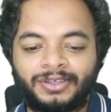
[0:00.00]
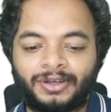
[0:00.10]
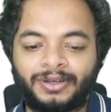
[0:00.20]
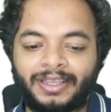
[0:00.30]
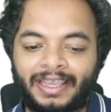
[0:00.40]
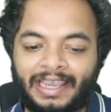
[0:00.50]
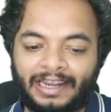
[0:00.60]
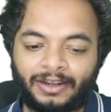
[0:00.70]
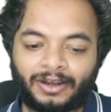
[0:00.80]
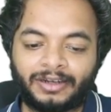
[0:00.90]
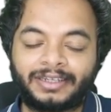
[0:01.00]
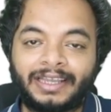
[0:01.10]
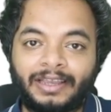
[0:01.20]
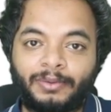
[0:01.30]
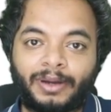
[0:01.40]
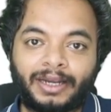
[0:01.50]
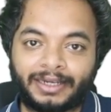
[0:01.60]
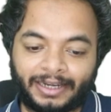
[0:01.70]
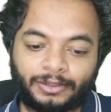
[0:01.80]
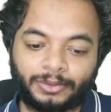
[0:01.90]
So A0,
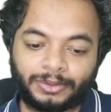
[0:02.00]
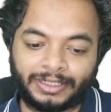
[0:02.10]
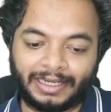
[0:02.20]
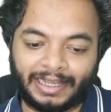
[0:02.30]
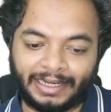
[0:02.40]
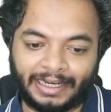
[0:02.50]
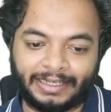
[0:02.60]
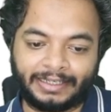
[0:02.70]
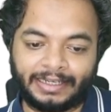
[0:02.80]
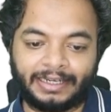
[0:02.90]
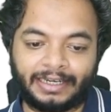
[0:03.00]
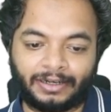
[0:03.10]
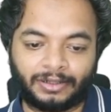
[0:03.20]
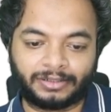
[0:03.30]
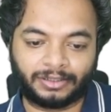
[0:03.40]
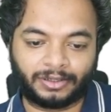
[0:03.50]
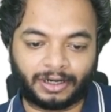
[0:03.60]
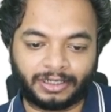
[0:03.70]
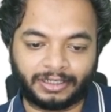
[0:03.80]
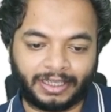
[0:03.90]
A1, A2 till A99, and also you
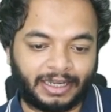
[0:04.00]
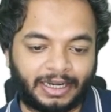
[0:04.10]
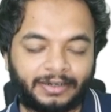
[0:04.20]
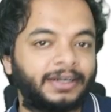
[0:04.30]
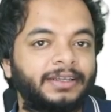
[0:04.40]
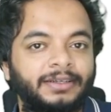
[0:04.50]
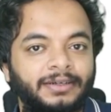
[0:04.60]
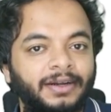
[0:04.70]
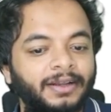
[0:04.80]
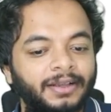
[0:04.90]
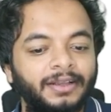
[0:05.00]
got A100 here.